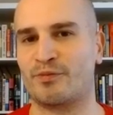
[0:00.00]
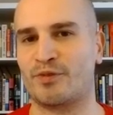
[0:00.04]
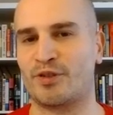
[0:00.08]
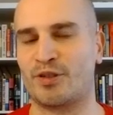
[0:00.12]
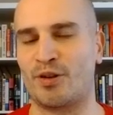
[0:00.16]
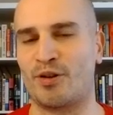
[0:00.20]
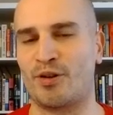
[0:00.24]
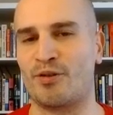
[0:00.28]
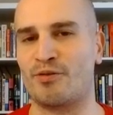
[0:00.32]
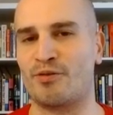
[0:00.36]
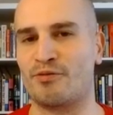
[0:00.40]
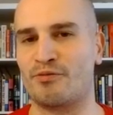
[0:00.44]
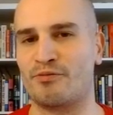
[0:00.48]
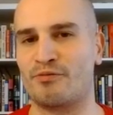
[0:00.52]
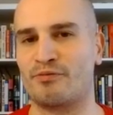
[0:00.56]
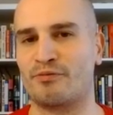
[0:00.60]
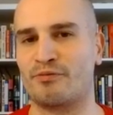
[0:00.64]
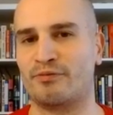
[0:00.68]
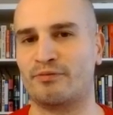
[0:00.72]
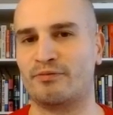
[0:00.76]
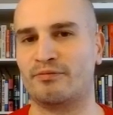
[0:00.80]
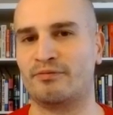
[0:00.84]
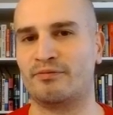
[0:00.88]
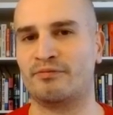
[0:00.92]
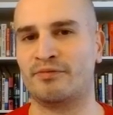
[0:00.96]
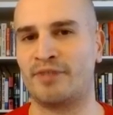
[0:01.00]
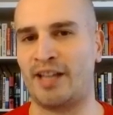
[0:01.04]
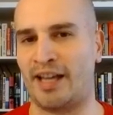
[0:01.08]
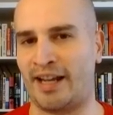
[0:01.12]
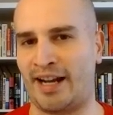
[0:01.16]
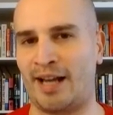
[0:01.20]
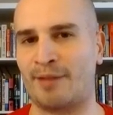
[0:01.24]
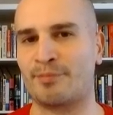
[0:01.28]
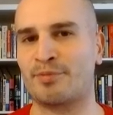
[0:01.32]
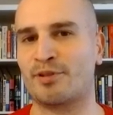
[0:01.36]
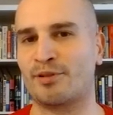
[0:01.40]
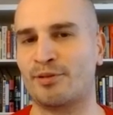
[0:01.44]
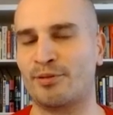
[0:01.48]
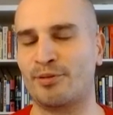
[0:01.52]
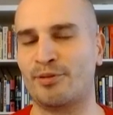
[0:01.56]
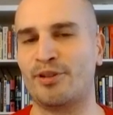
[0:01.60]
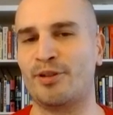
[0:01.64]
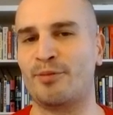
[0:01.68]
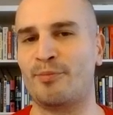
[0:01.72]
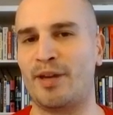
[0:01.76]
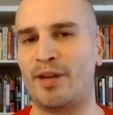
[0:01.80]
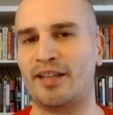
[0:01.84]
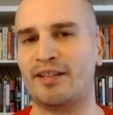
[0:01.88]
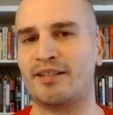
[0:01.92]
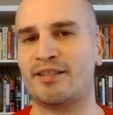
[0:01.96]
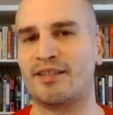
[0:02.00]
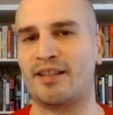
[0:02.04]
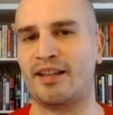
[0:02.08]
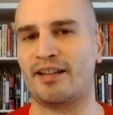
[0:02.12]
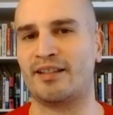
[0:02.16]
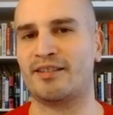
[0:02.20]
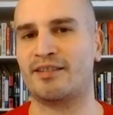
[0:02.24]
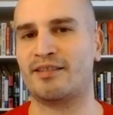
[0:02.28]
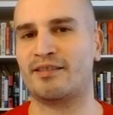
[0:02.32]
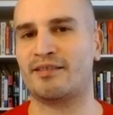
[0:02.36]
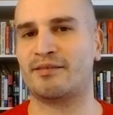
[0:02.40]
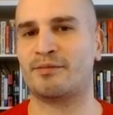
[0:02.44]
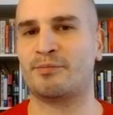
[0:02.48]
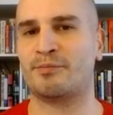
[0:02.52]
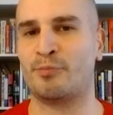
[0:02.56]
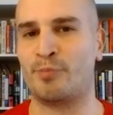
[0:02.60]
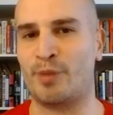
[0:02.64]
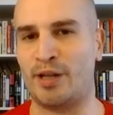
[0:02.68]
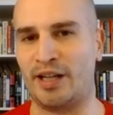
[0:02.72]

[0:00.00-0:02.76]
So that absolutely makes sense.